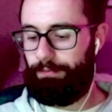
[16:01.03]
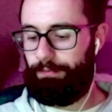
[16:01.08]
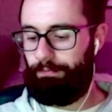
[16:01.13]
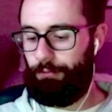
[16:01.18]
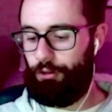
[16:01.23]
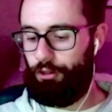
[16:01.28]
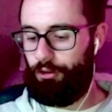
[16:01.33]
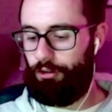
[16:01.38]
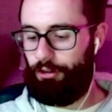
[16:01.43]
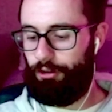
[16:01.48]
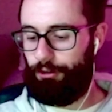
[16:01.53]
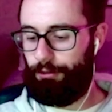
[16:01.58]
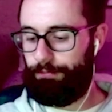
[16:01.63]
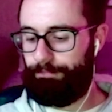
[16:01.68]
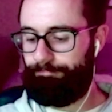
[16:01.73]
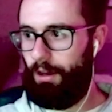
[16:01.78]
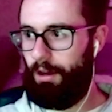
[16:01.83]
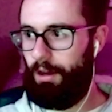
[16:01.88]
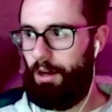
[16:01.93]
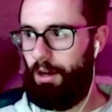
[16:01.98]
your
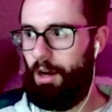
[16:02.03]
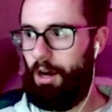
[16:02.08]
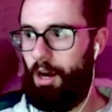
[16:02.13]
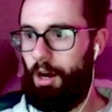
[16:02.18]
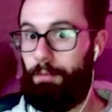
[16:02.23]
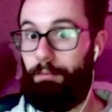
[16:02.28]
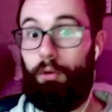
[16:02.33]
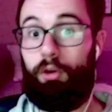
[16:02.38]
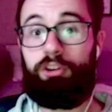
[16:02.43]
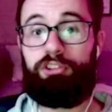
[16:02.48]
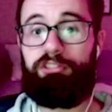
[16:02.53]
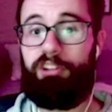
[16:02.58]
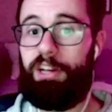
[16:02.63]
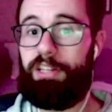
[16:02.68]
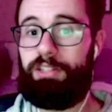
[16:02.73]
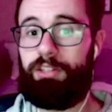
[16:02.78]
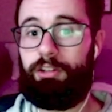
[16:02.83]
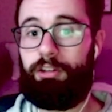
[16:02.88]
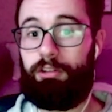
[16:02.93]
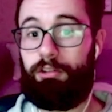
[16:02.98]

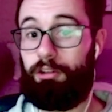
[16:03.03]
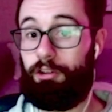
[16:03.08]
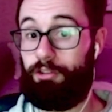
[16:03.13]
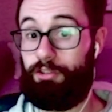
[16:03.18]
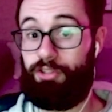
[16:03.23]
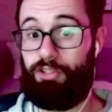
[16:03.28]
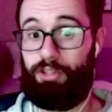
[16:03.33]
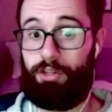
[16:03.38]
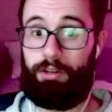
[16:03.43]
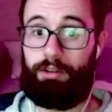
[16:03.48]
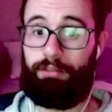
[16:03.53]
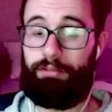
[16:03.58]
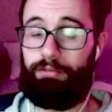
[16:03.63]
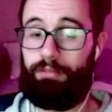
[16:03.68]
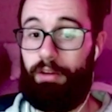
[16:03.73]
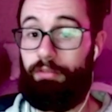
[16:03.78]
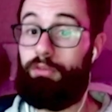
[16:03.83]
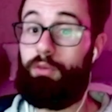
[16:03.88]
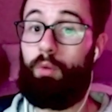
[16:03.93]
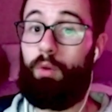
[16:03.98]
Moltres could learn Surf
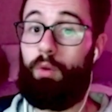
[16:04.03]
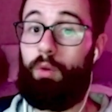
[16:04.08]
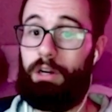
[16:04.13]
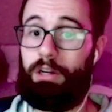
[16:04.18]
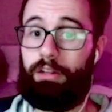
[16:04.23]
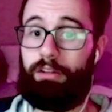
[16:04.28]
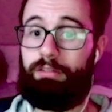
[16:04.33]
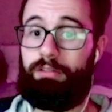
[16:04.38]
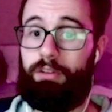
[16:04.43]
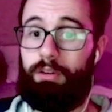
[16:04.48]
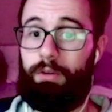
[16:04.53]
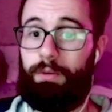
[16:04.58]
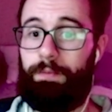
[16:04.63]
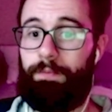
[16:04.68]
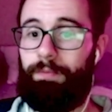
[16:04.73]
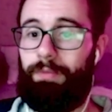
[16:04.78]
if you wanted it to.